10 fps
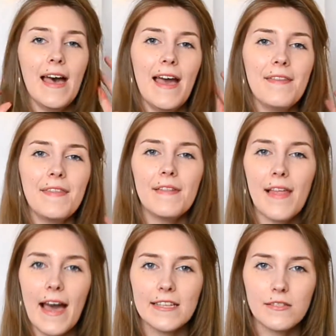And the
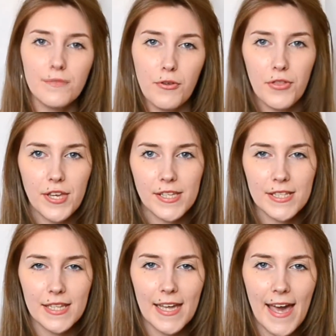last few things
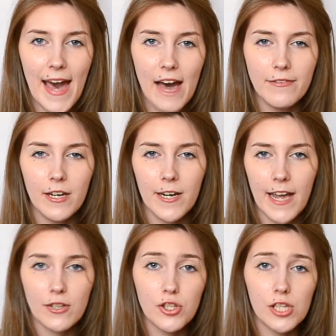that I have are
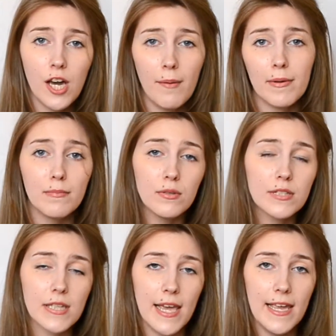actually comic
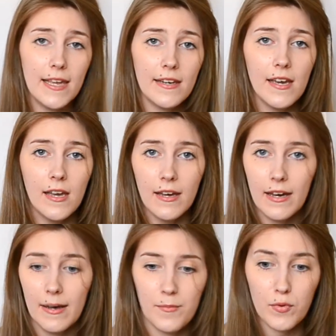books and
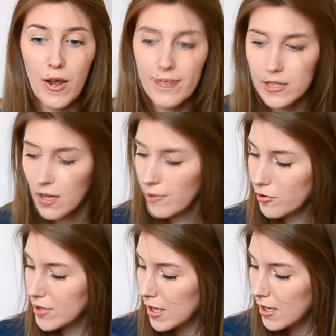graphic
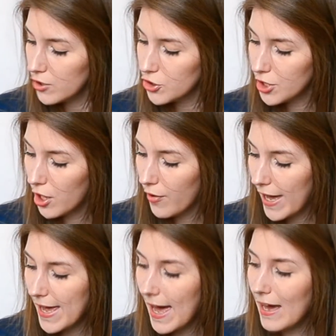novels. So
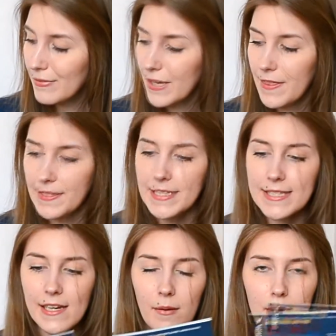I have this
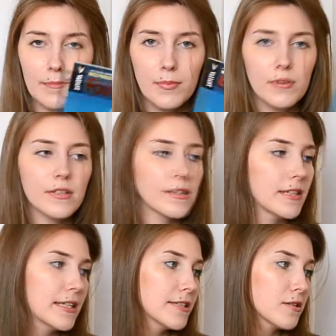comic book
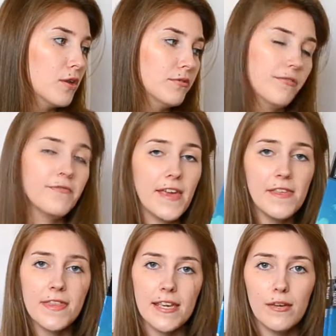that is called
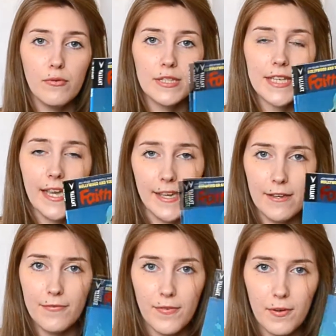Faith. It was a
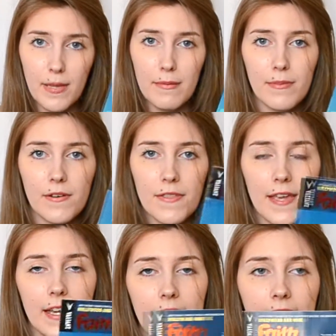gift for my
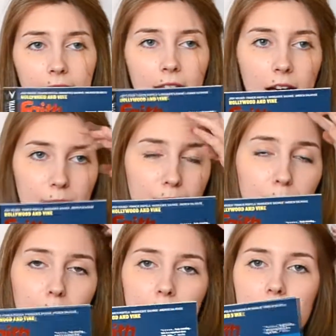birthday from
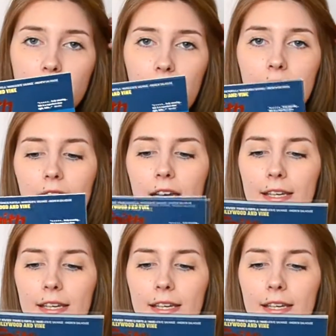my best friend.